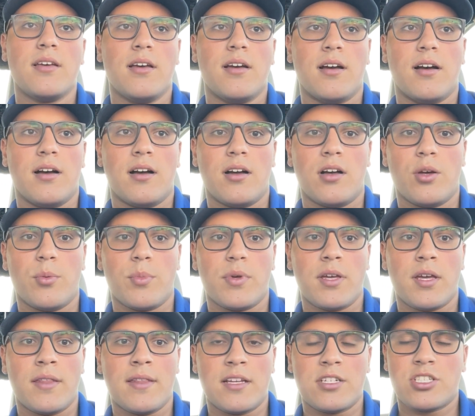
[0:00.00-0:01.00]

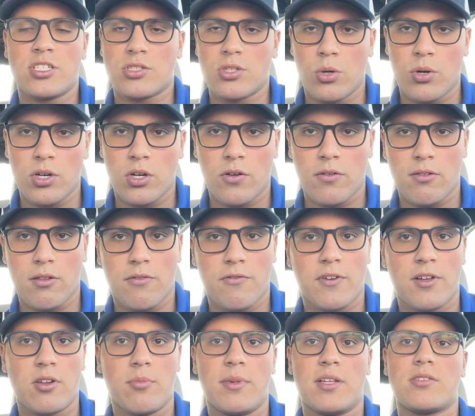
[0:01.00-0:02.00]
And that's just going over the
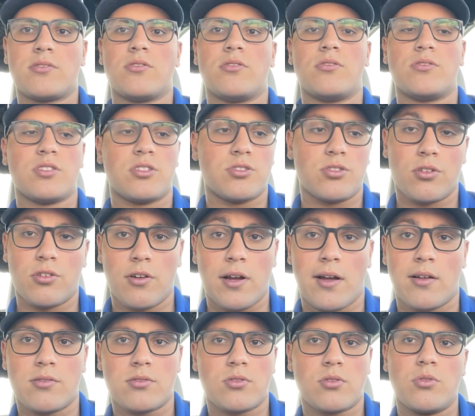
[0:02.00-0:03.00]
fundamentals. It's your
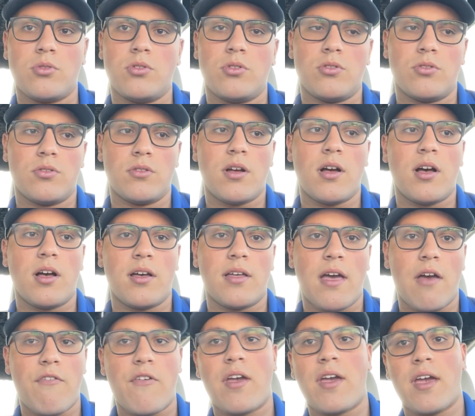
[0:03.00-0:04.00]
ground school.
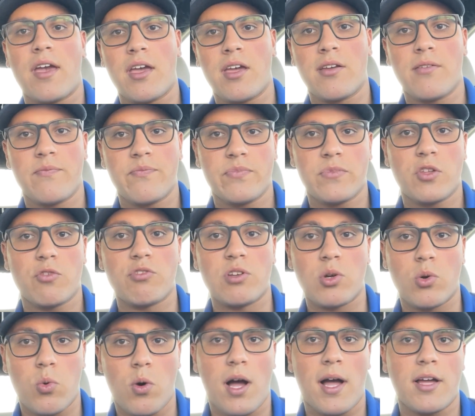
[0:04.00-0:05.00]
FAA
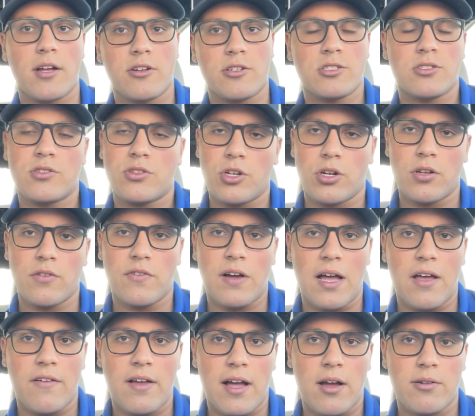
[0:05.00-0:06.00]
requires
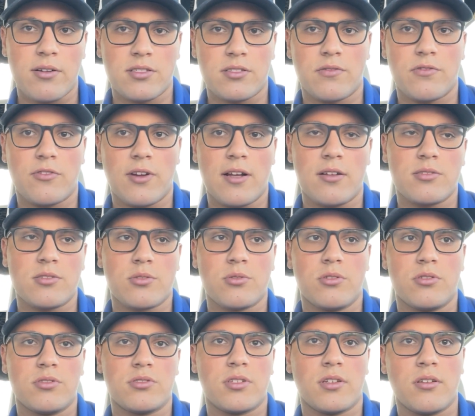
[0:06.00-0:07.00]
35 hours of ground
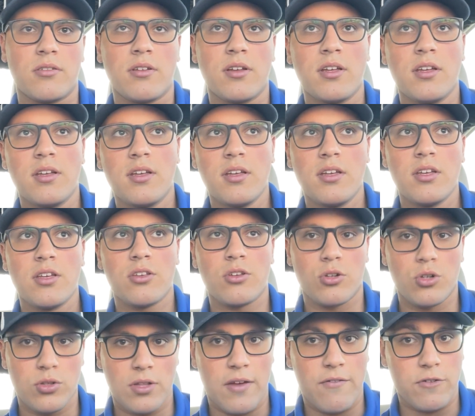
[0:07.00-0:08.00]
school, so you
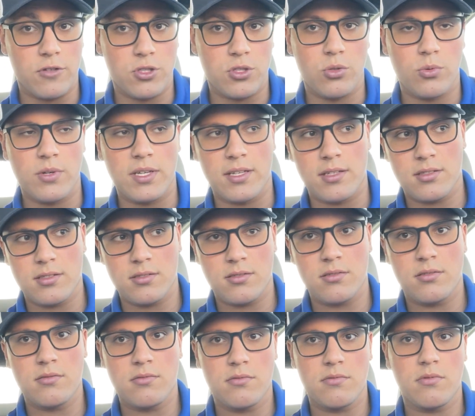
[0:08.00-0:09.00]
do that for 2 weeks,
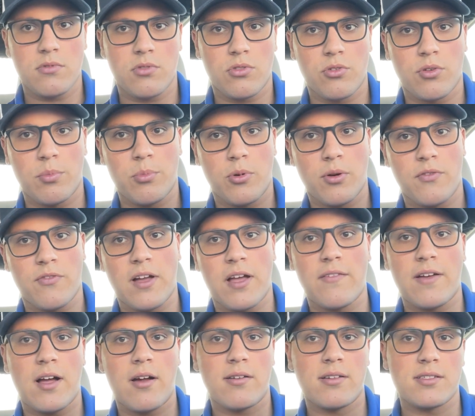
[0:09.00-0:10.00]
3.5
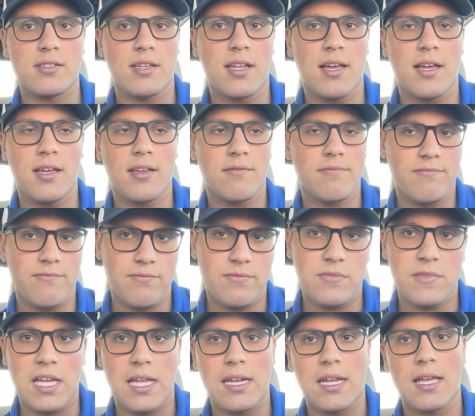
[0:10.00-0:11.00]
hours a day,
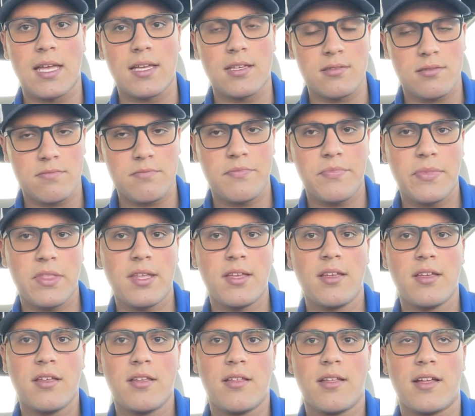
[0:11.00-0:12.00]
10 days.
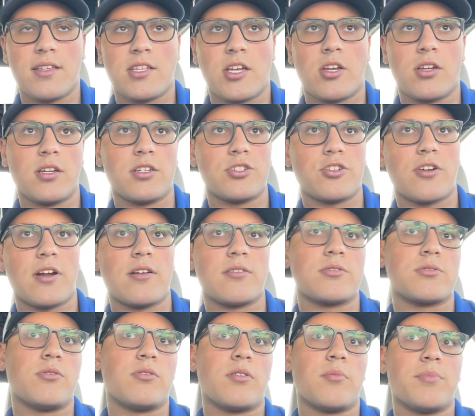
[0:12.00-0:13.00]
That's how you get your ground
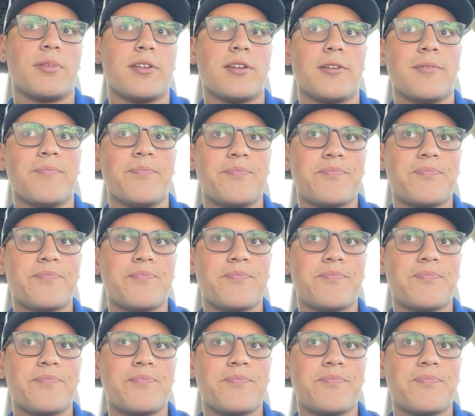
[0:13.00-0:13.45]
school completed.